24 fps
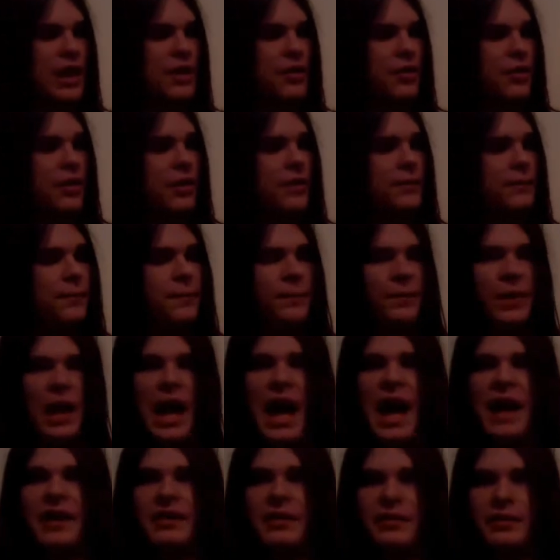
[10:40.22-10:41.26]
and you're going to
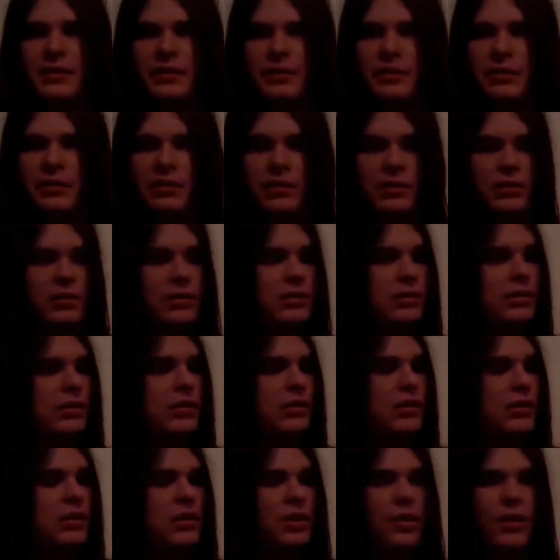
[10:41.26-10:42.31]
flatten
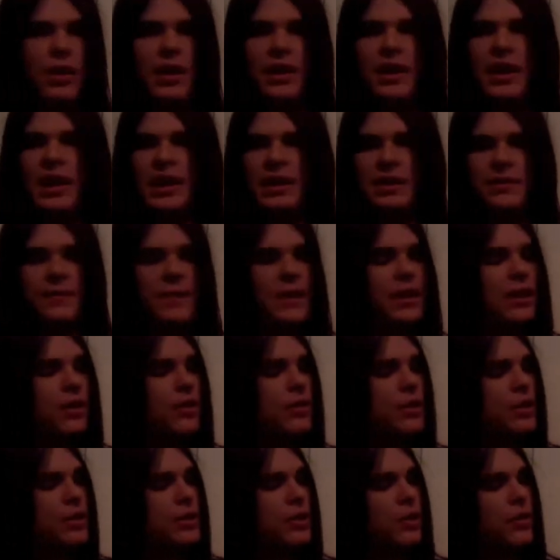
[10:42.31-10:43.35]
your index
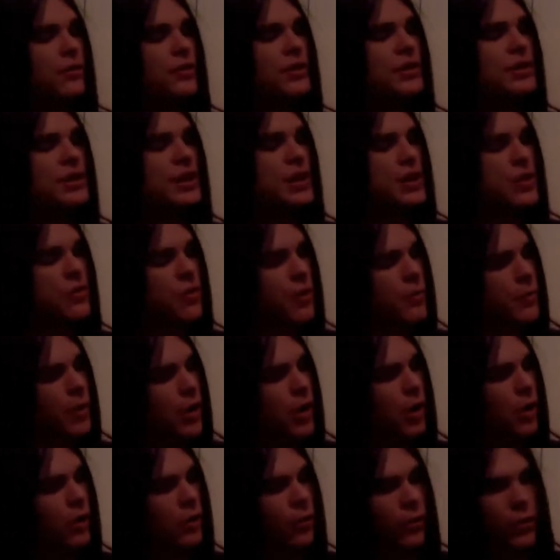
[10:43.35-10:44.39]
finger to turn this into a
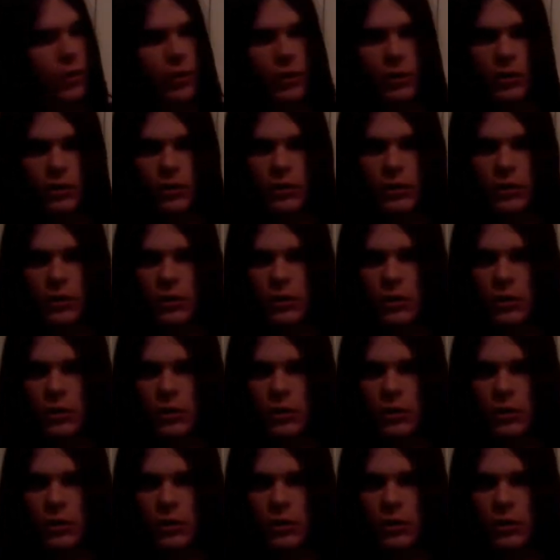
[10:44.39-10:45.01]
bar chord.